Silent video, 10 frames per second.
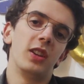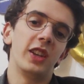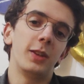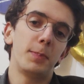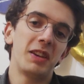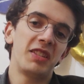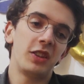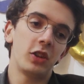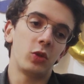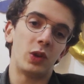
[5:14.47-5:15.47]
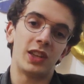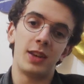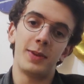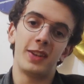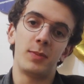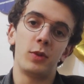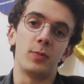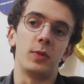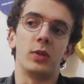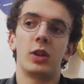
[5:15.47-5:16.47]
especially those with limited
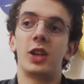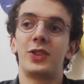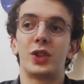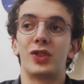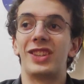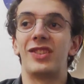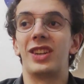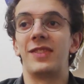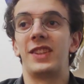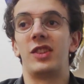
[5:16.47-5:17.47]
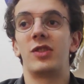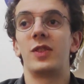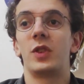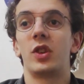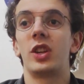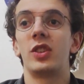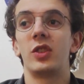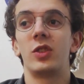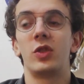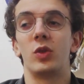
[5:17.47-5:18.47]
movement, either because they don't have the driver's
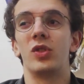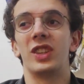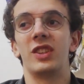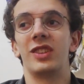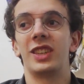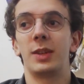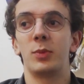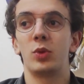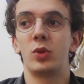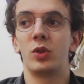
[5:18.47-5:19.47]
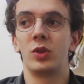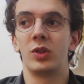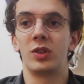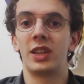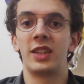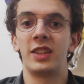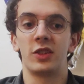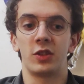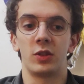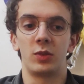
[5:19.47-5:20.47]
license or they're disabled or any
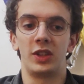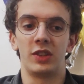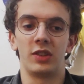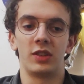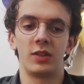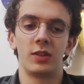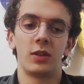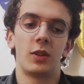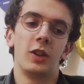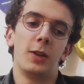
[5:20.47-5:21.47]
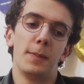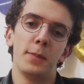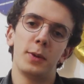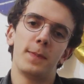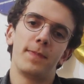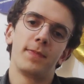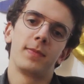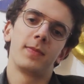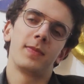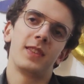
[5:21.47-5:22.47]
other reason. But
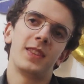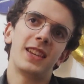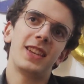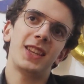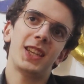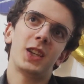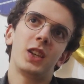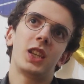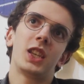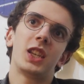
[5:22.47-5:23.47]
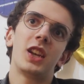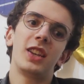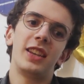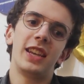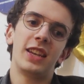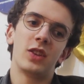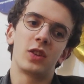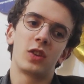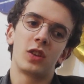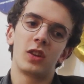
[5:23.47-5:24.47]
there's a slightly
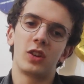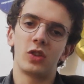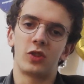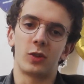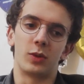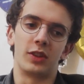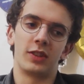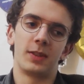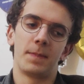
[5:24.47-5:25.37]
hidden consequence.